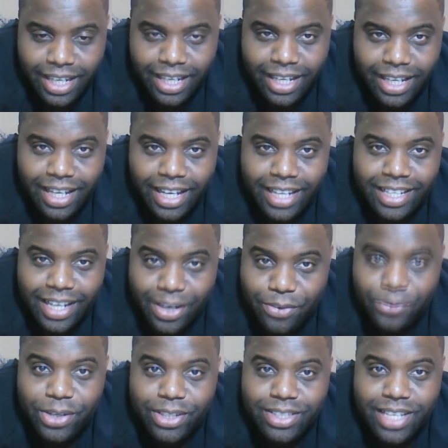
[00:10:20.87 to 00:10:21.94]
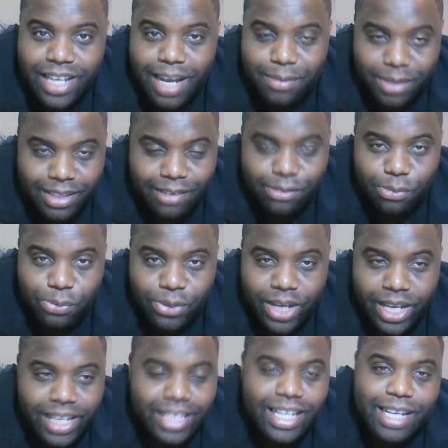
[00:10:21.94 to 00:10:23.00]
Uh, and in real time, he left the
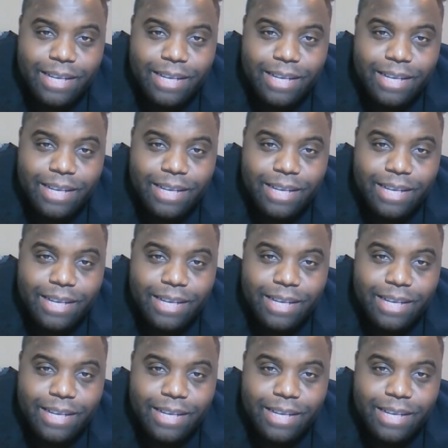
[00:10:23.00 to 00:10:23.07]
planet.